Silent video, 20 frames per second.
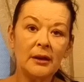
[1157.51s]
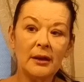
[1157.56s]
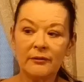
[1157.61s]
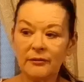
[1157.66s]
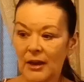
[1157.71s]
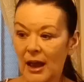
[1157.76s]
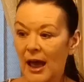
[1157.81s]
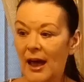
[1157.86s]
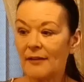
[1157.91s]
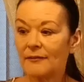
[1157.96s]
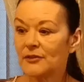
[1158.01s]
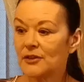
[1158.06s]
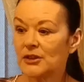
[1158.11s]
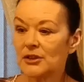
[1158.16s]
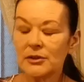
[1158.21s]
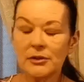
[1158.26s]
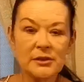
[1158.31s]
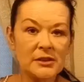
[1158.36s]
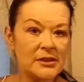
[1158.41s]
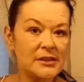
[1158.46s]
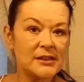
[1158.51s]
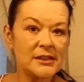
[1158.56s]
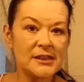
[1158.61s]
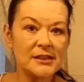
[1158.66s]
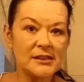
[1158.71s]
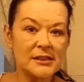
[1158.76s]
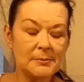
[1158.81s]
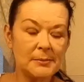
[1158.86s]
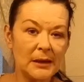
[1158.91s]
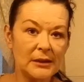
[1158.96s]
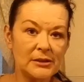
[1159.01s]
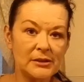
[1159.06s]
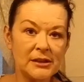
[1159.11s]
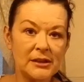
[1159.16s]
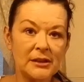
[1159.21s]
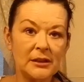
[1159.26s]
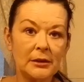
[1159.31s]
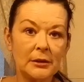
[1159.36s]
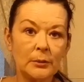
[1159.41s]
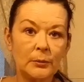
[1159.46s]
If you have to use the dirty
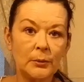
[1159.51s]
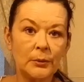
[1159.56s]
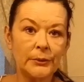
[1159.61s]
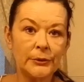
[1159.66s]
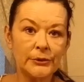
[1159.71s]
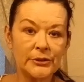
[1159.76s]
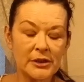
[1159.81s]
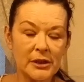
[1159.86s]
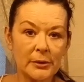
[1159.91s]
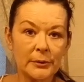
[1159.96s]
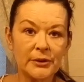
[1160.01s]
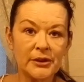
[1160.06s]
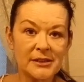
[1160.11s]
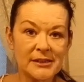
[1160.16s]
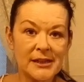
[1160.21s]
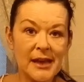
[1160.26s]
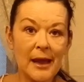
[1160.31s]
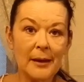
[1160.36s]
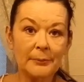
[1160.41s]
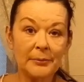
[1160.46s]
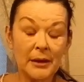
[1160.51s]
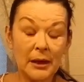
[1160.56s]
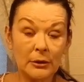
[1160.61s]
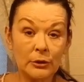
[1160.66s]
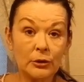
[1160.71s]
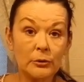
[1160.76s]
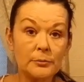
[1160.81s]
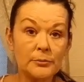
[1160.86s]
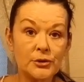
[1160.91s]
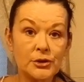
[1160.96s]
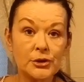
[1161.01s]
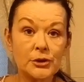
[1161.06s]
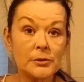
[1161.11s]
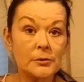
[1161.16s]
bacterial water out the tap that comes